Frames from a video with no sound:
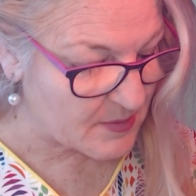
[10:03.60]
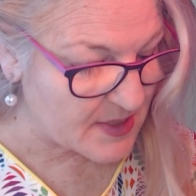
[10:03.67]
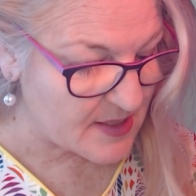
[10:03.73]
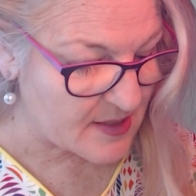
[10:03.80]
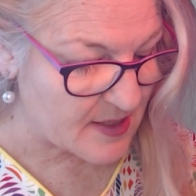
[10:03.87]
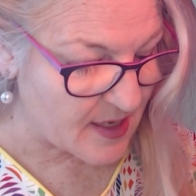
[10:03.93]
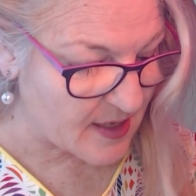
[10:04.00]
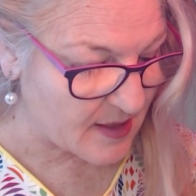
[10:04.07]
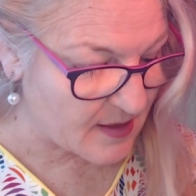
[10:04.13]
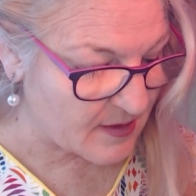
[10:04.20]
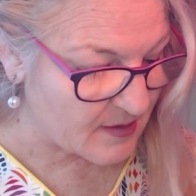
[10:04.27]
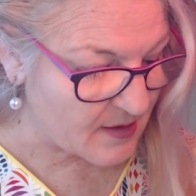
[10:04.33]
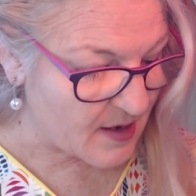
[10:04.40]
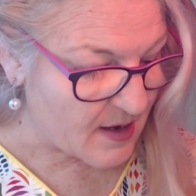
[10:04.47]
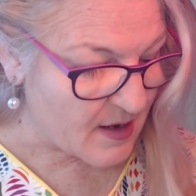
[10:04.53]
mistake,
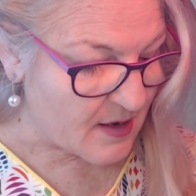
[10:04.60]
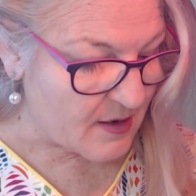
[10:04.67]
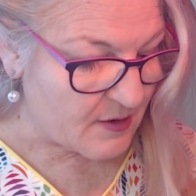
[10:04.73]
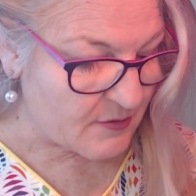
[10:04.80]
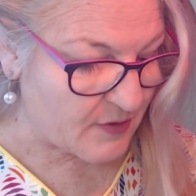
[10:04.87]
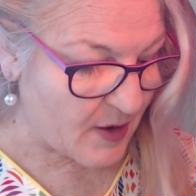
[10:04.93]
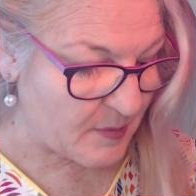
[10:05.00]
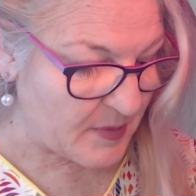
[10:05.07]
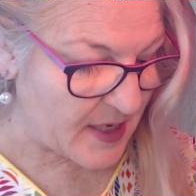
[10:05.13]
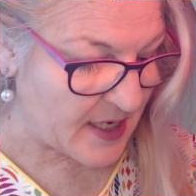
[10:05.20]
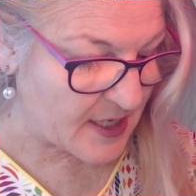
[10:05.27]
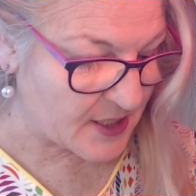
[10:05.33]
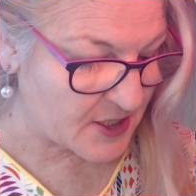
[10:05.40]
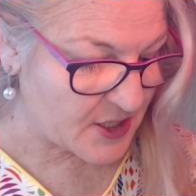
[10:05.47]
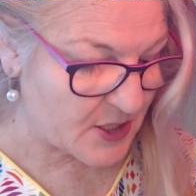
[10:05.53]
From
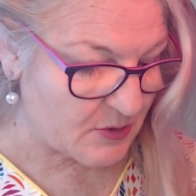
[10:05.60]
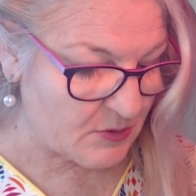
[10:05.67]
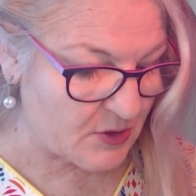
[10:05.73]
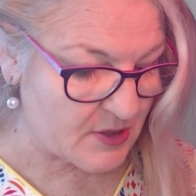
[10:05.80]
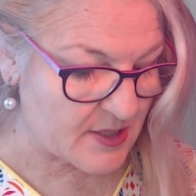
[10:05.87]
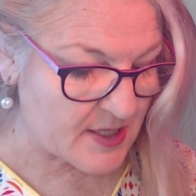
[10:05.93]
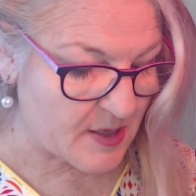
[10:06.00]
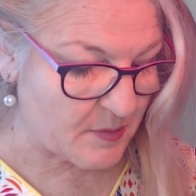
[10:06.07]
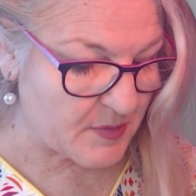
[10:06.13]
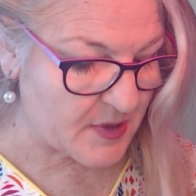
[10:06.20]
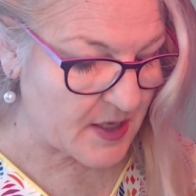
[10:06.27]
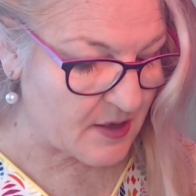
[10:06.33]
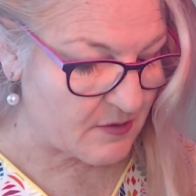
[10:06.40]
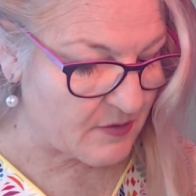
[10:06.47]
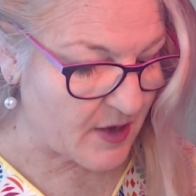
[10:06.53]
each, you learn
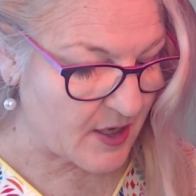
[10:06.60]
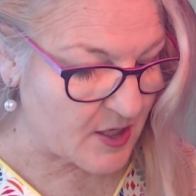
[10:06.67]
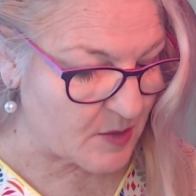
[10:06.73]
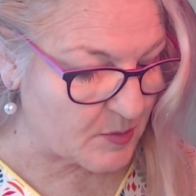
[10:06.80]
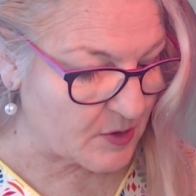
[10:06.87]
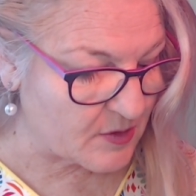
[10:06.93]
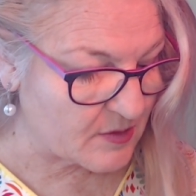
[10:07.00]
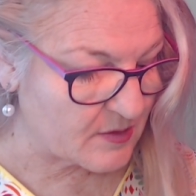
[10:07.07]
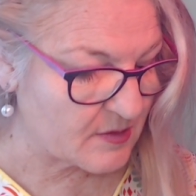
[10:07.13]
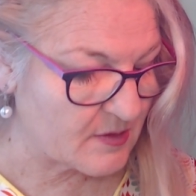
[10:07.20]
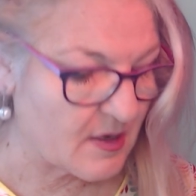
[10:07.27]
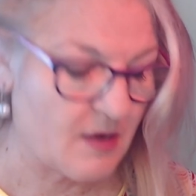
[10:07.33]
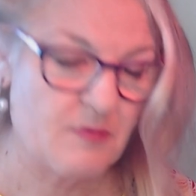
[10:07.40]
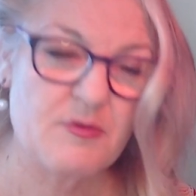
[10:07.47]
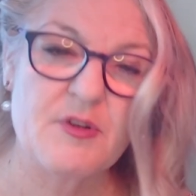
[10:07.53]
something invaluable,
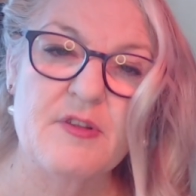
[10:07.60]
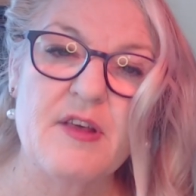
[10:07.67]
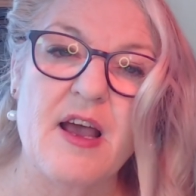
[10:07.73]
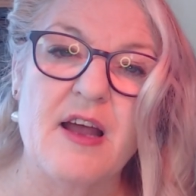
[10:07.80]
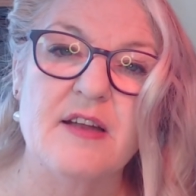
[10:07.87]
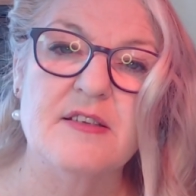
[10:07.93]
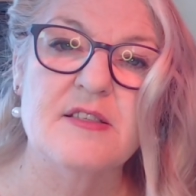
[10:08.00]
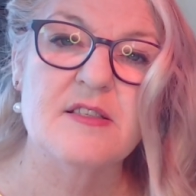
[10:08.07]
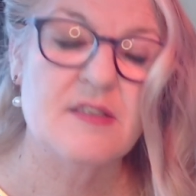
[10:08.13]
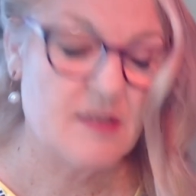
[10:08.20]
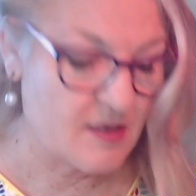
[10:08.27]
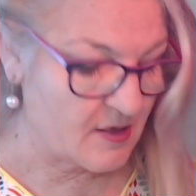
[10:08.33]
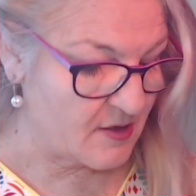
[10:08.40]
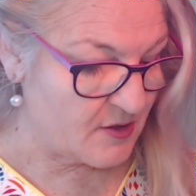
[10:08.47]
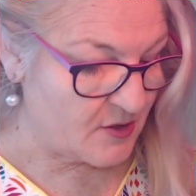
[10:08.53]
and for that,
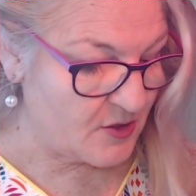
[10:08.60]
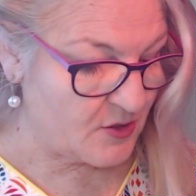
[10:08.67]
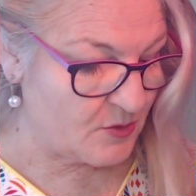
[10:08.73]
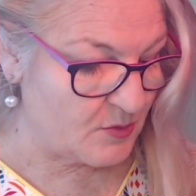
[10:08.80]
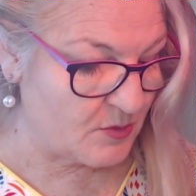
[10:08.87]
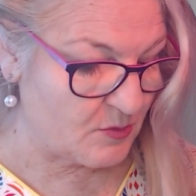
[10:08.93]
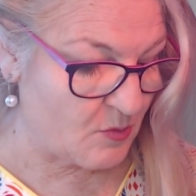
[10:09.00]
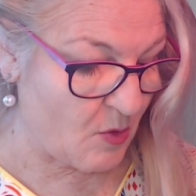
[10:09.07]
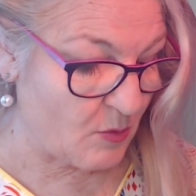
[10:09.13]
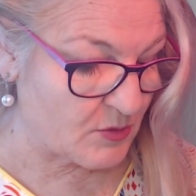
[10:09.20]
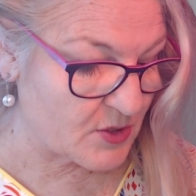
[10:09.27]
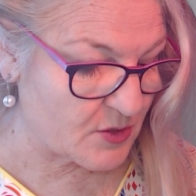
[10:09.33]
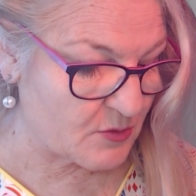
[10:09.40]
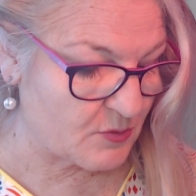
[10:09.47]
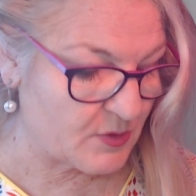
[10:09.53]
you
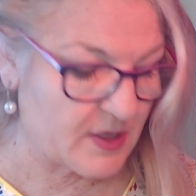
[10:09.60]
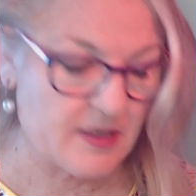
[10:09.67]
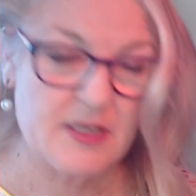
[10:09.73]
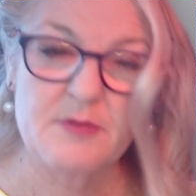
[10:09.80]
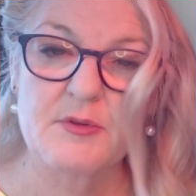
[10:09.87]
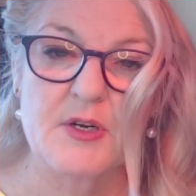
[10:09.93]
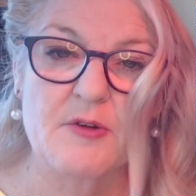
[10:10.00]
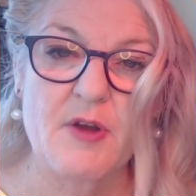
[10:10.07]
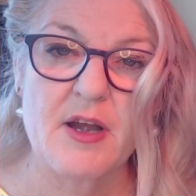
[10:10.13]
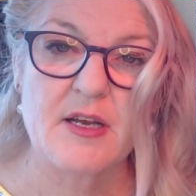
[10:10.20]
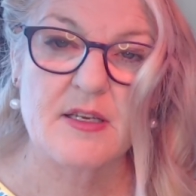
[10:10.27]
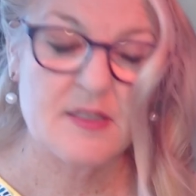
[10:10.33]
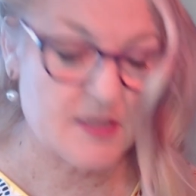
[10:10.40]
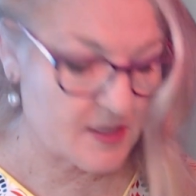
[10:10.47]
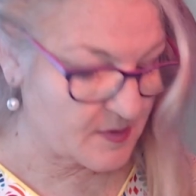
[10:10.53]
won't really regret
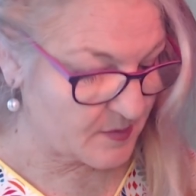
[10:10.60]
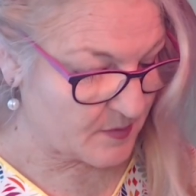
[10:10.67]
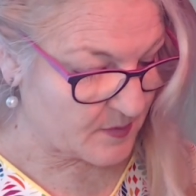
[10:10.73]
it.